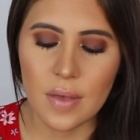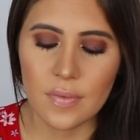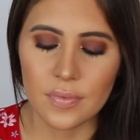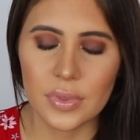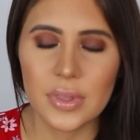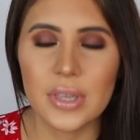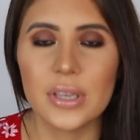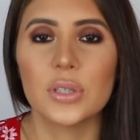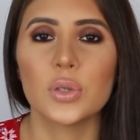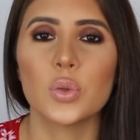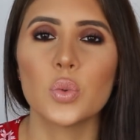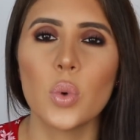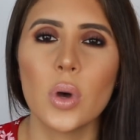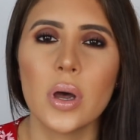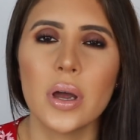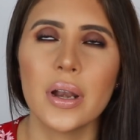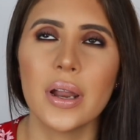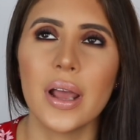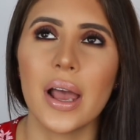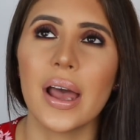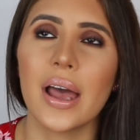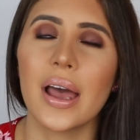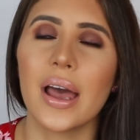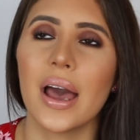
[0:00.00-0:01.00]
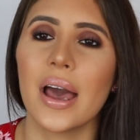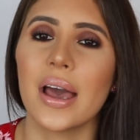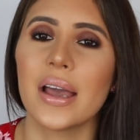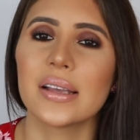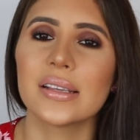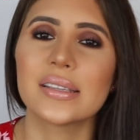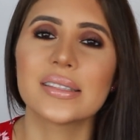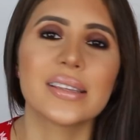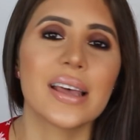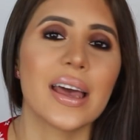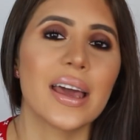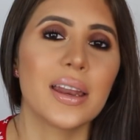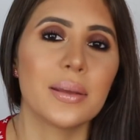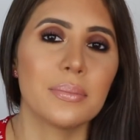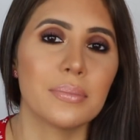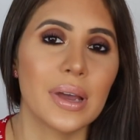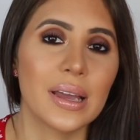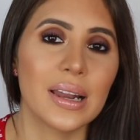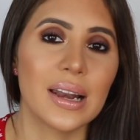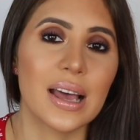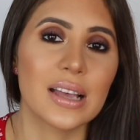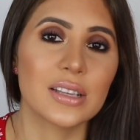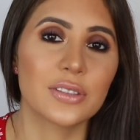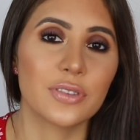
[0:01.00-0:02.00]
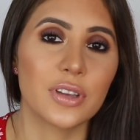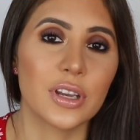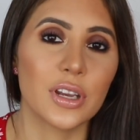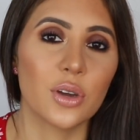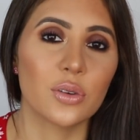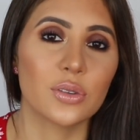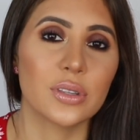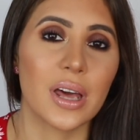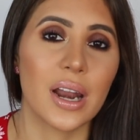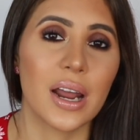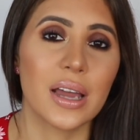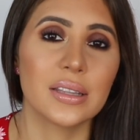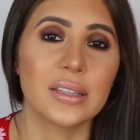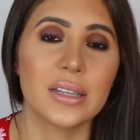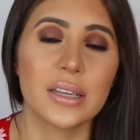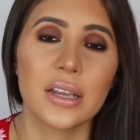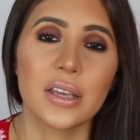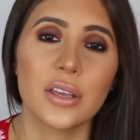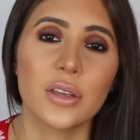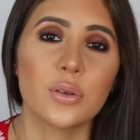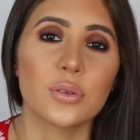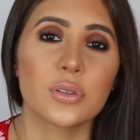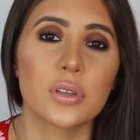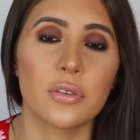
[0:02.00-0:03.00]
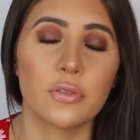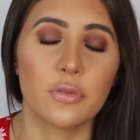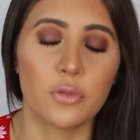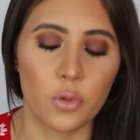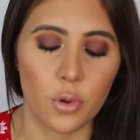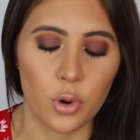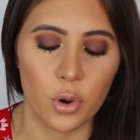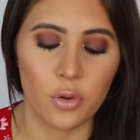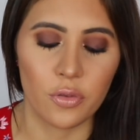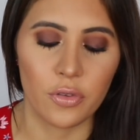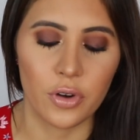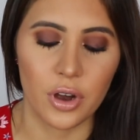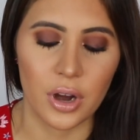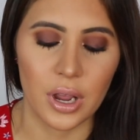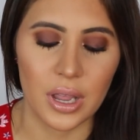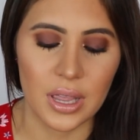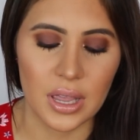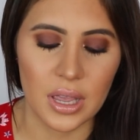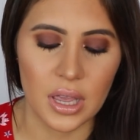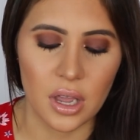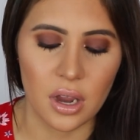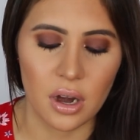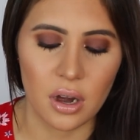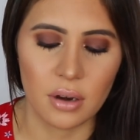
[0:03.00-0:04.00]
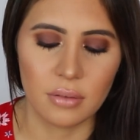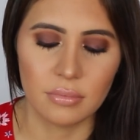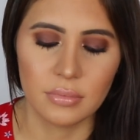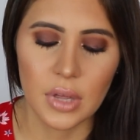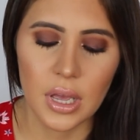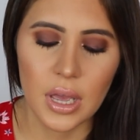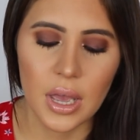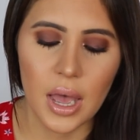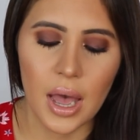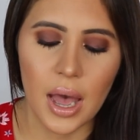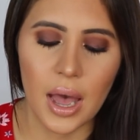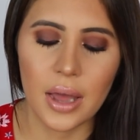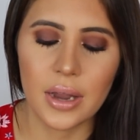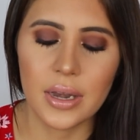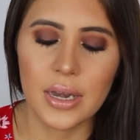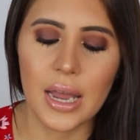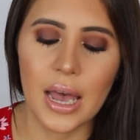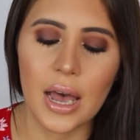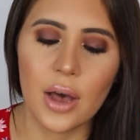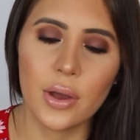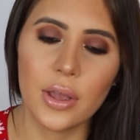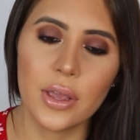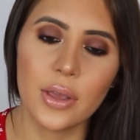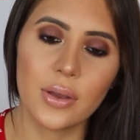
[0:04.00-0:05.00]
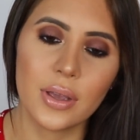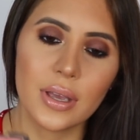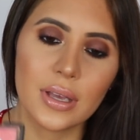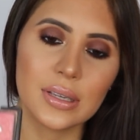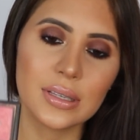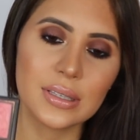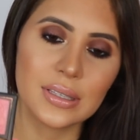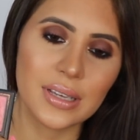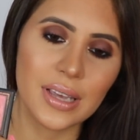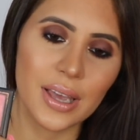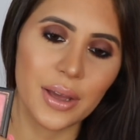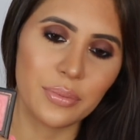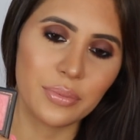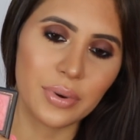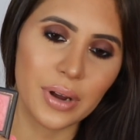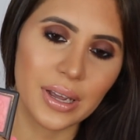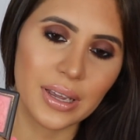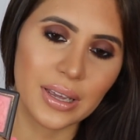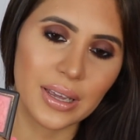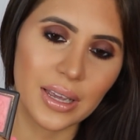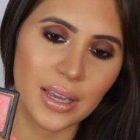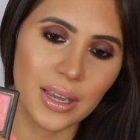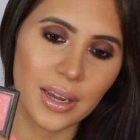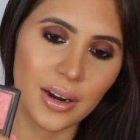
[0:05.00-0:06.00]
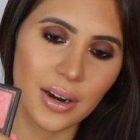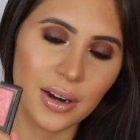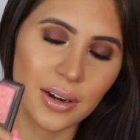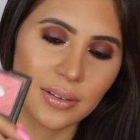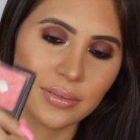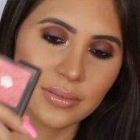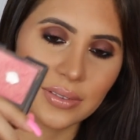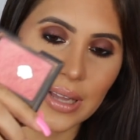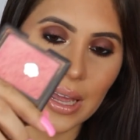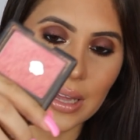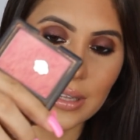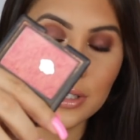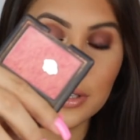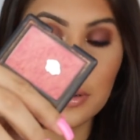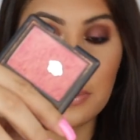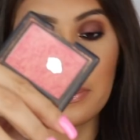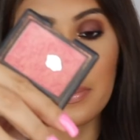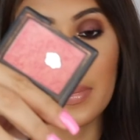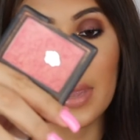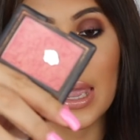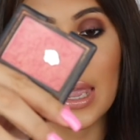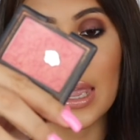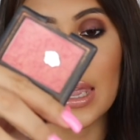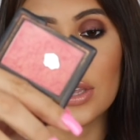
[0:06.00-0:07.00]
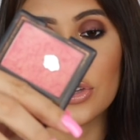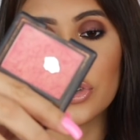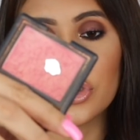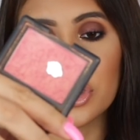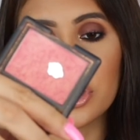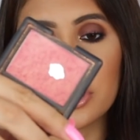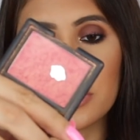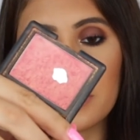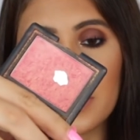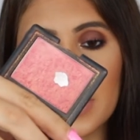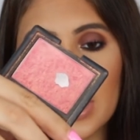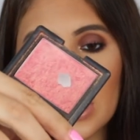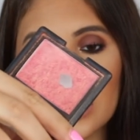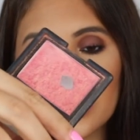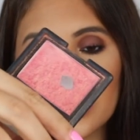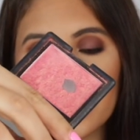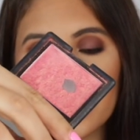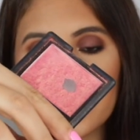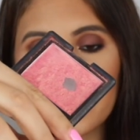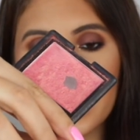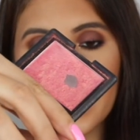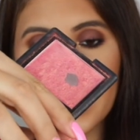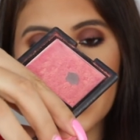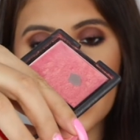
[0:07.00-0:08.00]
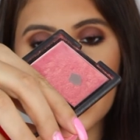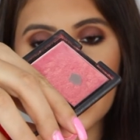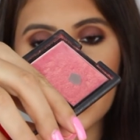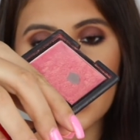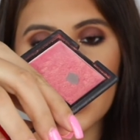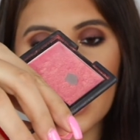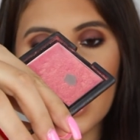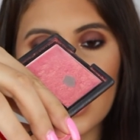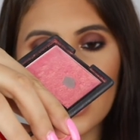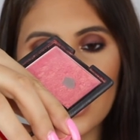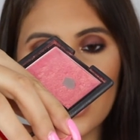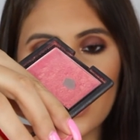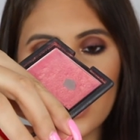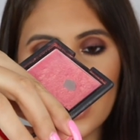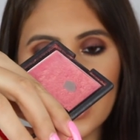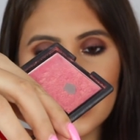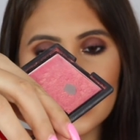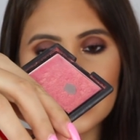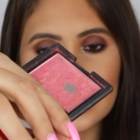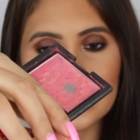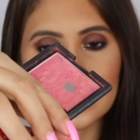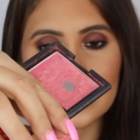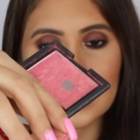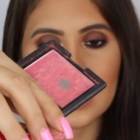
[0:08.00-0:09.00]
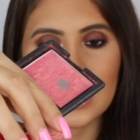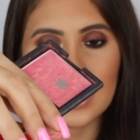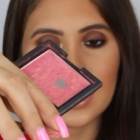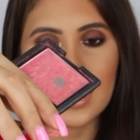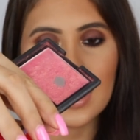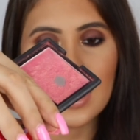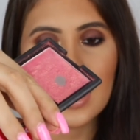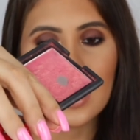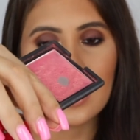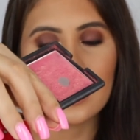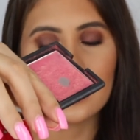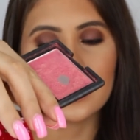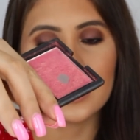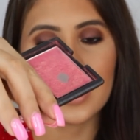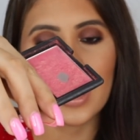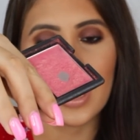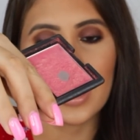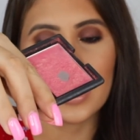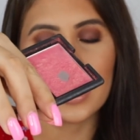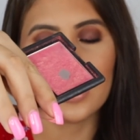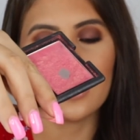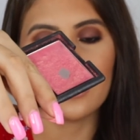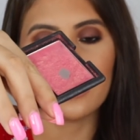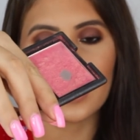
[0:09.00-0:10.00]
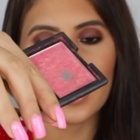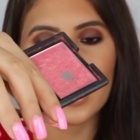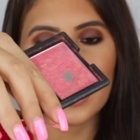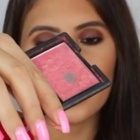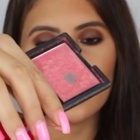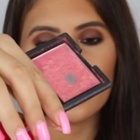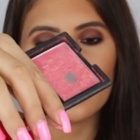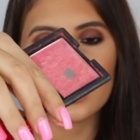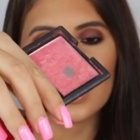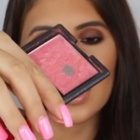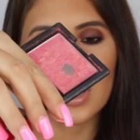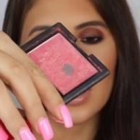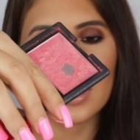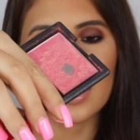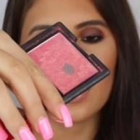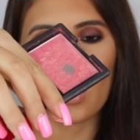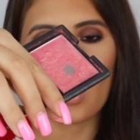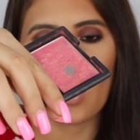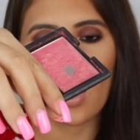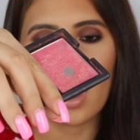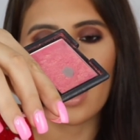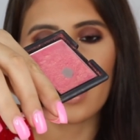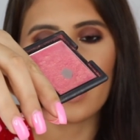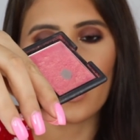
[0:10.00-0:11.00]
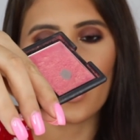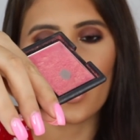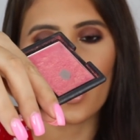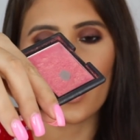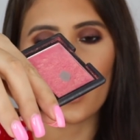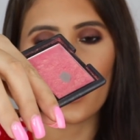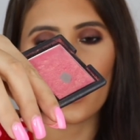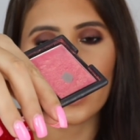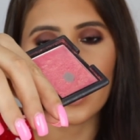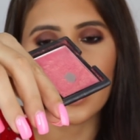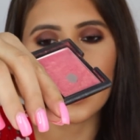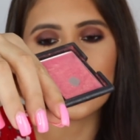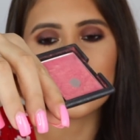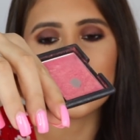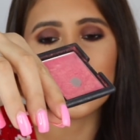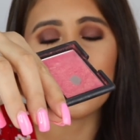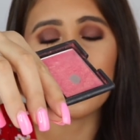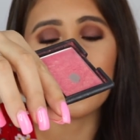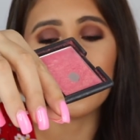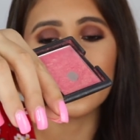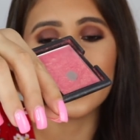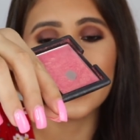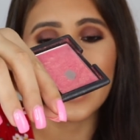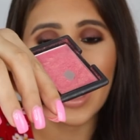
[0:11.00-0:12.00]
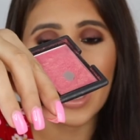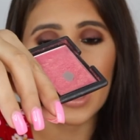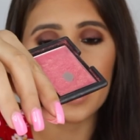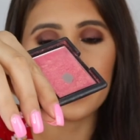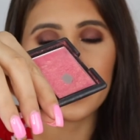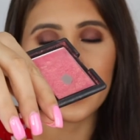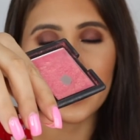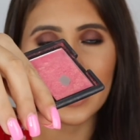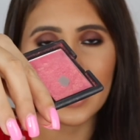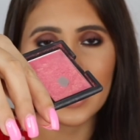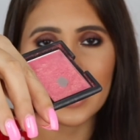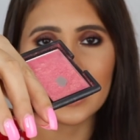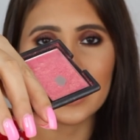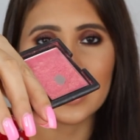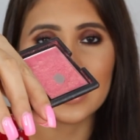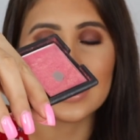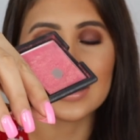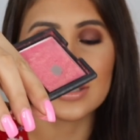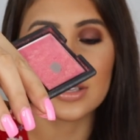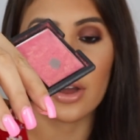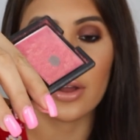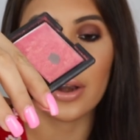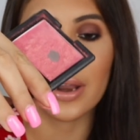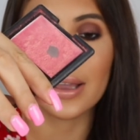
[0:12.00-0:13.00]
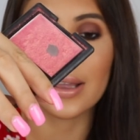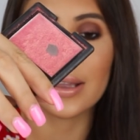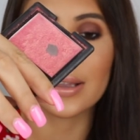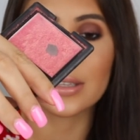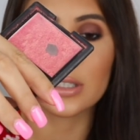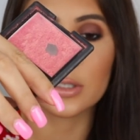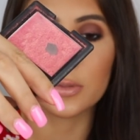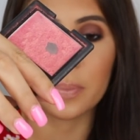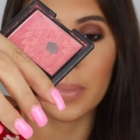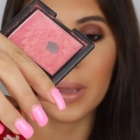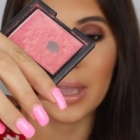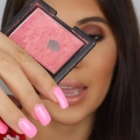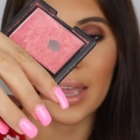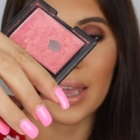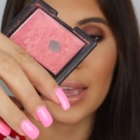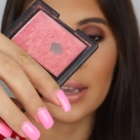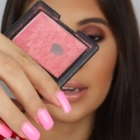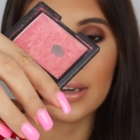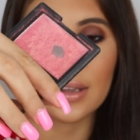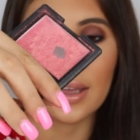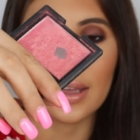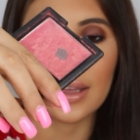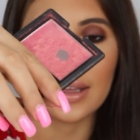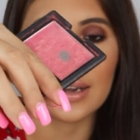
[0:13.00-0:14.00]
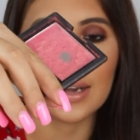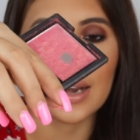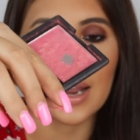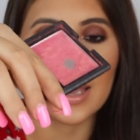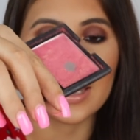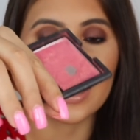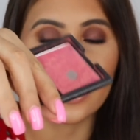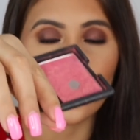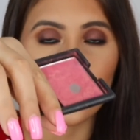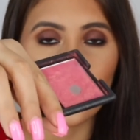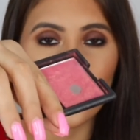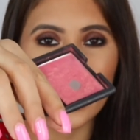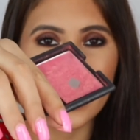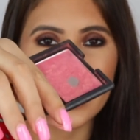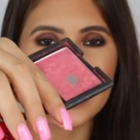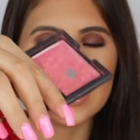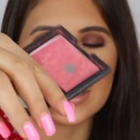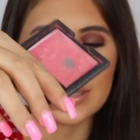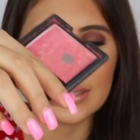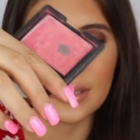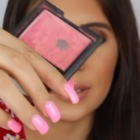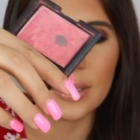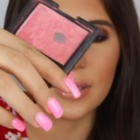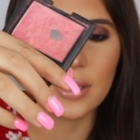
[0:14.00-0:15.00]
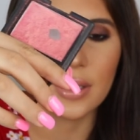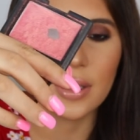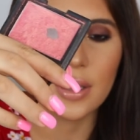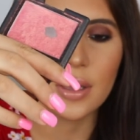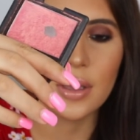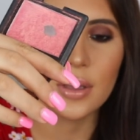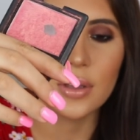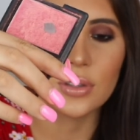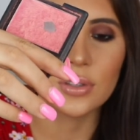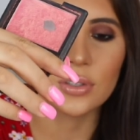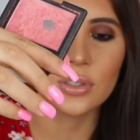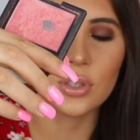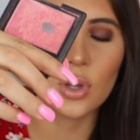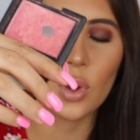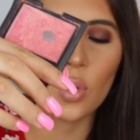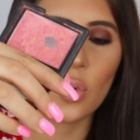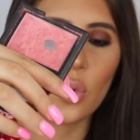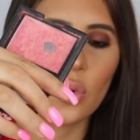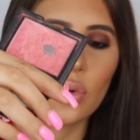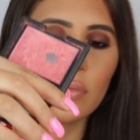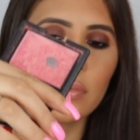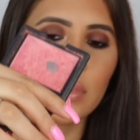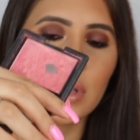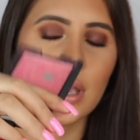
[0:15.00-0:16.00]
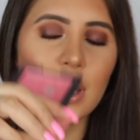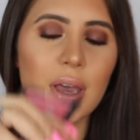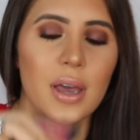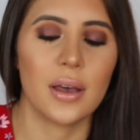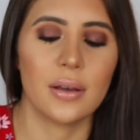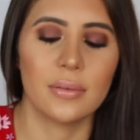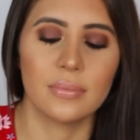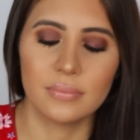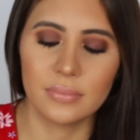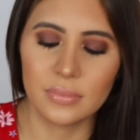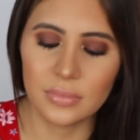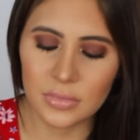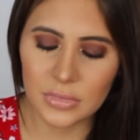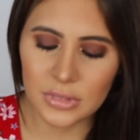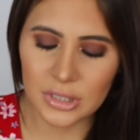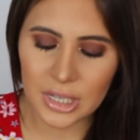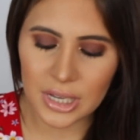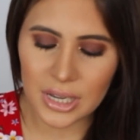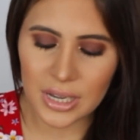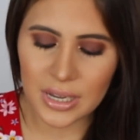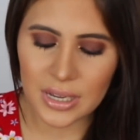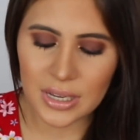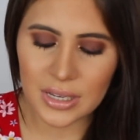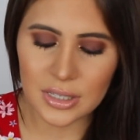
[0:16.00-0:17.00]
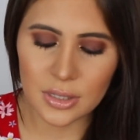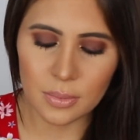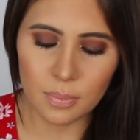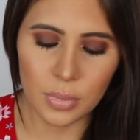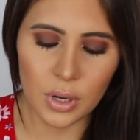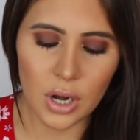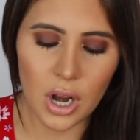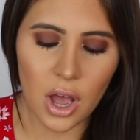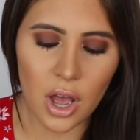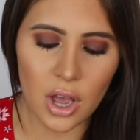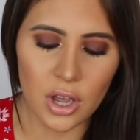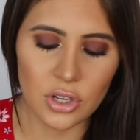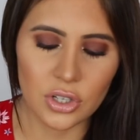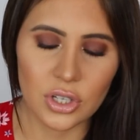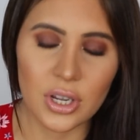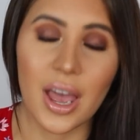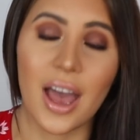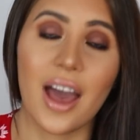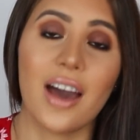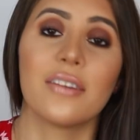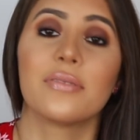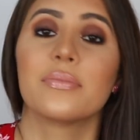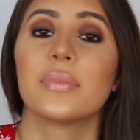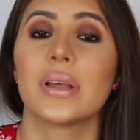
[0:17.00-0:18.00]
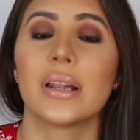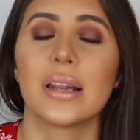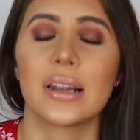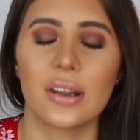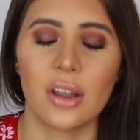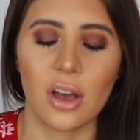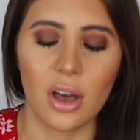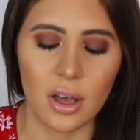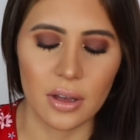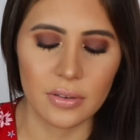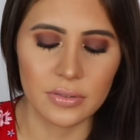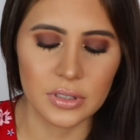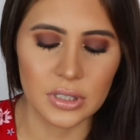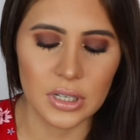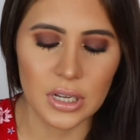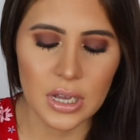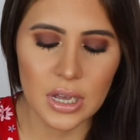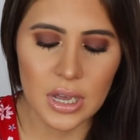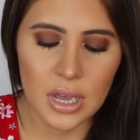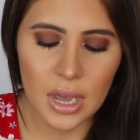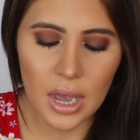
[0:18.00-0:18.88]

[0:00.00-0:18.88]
This one, I said in my last video that I didn't use it for over a year. And now you can see it right here. That's a major pan, and you can see that if I use it one more week, that pan is gonna expand like crazy. So yeah, these blush have been loved.